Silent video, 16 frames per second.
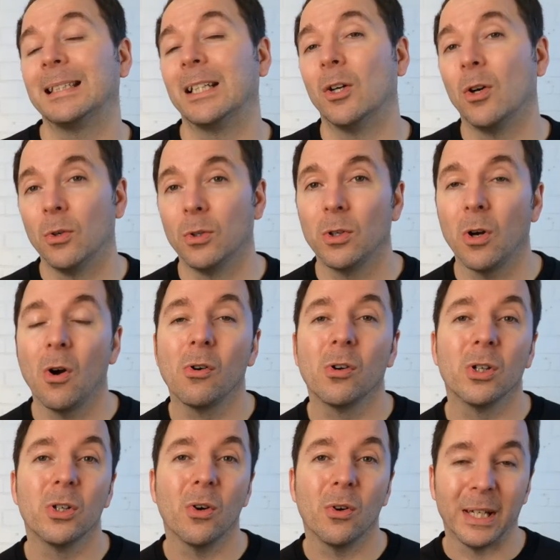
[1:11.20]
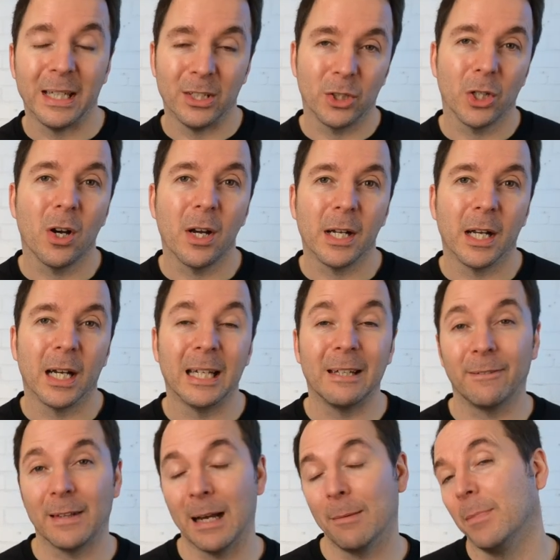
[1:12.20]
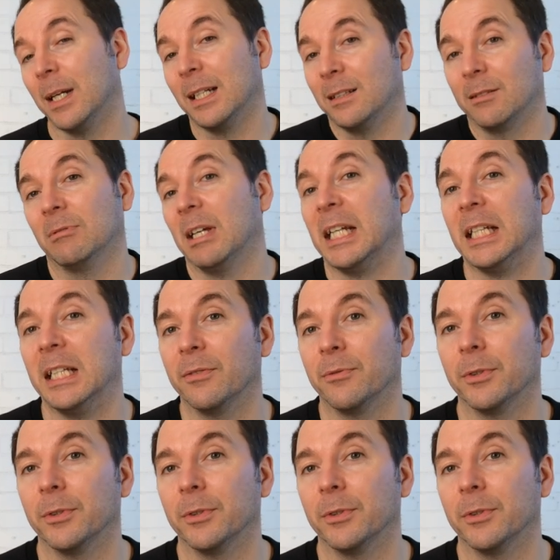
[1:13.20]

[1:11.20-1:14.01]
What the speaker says: based in Hong Kong and not in China, if that makes any